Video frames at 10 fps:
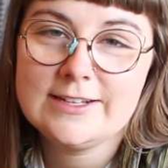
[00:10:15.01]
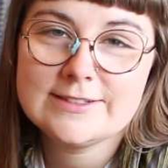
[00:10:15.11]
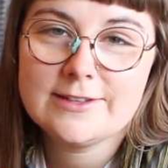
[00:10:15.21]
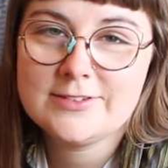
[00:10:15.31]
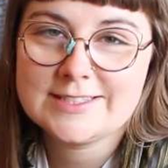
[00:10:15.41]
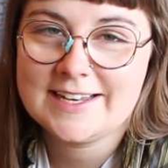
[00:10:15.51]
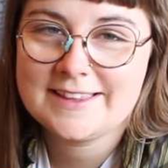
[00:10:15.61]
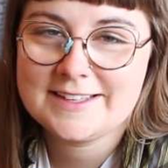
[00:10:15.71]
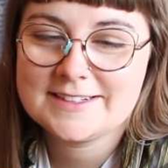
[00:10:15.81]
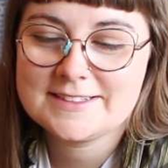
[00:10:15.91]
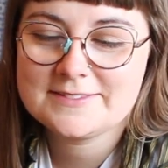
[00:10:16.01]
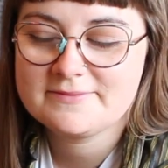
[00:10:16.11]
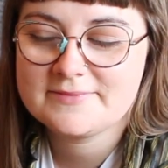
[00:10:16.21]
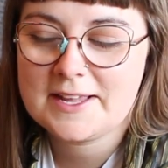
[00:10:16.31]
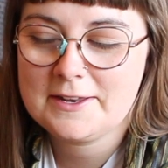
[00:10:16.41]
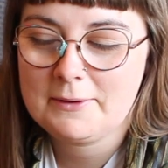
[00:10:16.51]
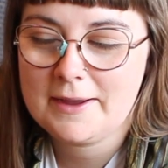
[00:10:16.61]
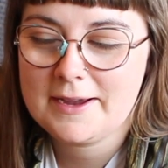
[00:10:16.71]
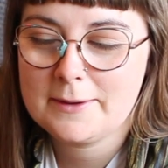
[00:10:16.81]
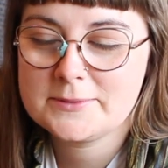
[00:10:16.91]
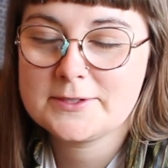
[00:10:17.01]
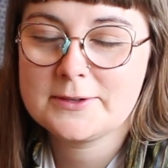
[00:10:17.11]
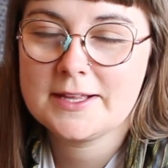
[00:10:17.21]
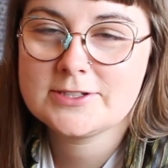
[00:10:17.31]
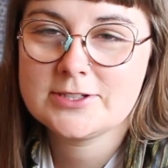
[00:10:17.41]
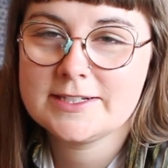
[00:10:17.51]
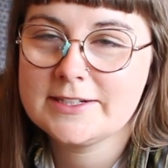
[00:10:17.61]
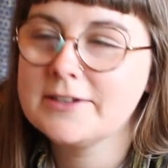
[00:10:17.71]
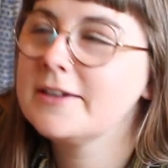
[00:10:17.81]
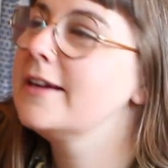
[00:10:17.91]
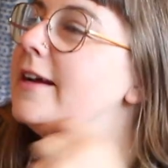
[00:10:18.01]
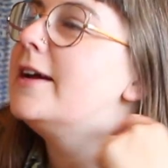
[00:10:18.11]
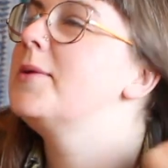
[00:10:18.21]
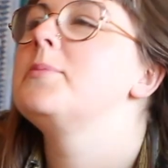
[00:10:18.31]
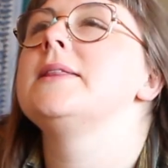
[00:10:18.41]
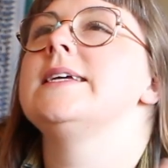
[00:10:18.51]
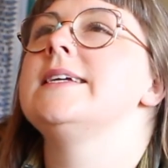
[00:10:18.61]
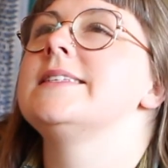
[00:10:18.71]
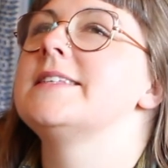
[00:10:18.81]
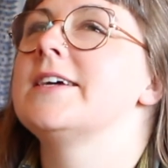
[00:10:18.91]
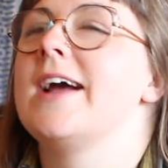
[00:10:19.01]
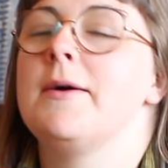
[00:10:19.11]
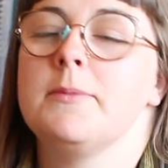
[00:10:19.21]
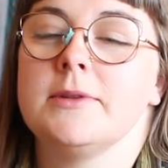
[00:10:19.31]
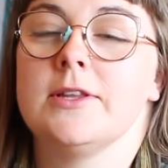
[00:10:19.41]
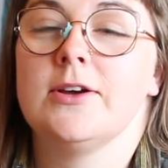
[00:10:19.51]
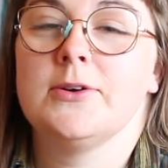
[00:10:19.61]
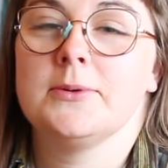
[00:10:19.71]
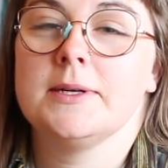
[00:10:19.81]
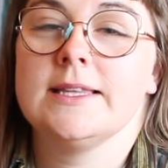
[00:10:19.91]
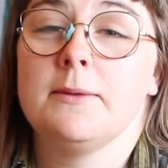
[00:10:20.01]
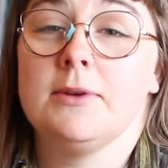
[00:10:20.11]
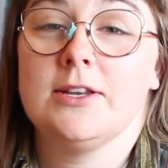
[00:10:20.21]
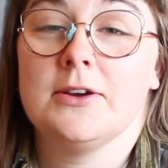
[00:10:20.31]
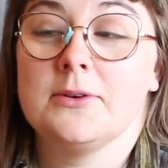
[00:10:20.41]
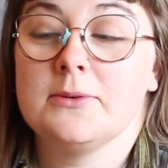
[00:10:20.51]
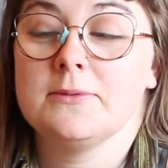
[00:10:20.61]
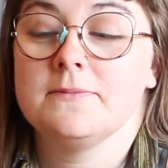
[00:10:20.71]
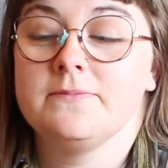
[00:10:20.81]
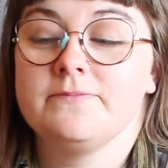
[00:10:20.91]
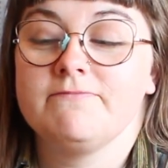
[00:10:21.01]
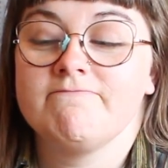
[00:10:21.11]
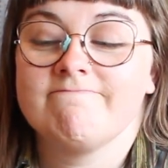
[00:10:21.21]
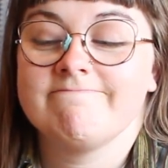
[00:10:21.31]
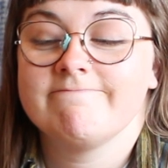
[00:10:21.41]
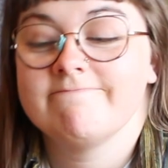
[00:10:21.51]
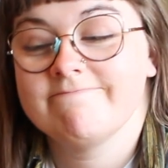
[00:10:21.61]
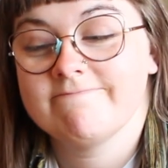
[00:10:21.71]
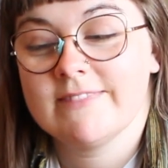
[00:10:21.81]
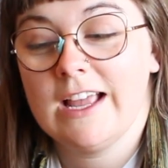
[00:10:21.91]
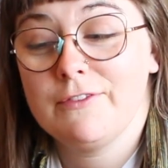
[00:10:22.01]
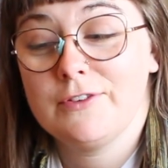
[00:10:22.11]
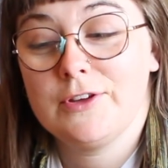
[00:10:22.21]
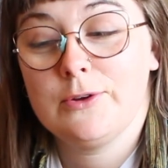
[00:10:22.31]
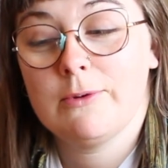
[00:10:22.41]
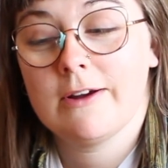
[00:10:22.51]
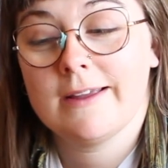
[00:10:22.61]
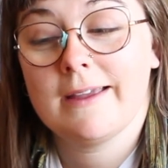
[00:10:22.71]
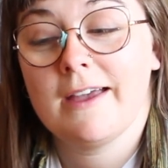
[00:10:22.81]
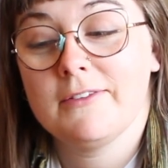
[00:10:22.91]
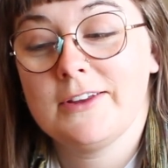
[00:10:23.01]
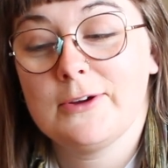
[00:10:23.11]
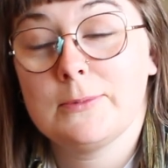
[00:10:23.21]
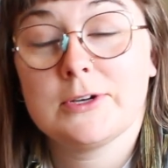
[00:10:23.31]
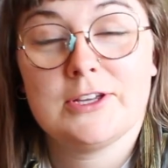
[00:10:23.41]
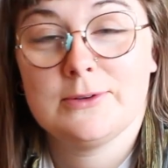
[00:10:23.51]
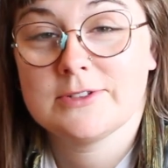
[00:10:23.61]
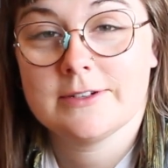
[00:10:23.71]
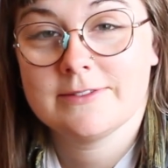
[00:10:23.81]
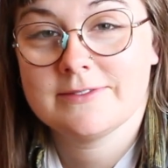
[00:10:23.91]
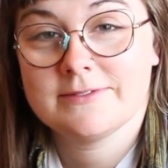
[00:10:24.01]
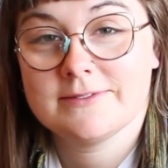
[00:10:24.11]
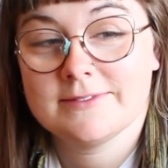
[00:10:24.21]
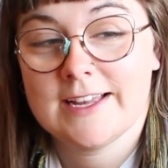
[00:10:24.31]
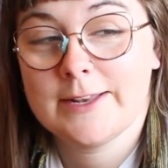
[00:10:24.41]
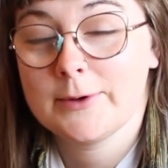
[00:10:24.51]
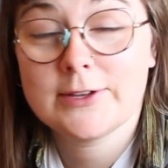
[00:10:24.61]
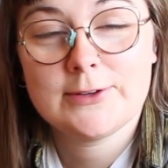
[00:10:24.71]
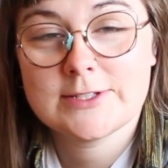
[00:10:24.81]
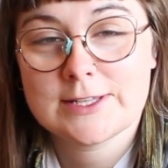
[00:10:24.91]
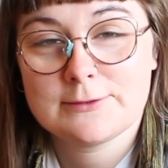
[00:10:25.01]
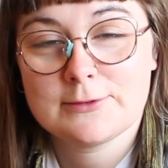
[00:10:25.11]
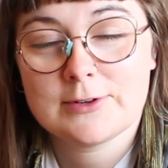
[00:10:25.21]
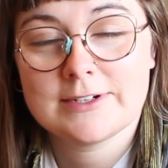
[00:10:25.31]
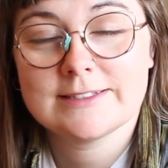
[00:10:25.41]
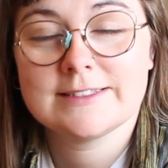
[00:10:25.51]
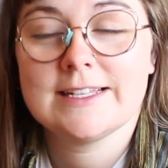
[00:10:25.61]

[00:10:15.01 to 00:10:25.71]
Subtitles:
I just love these kind of things. Anyway, I'm so glad you're here. Please comment below. Let me know if you are a heavy notebook user and what you use them for.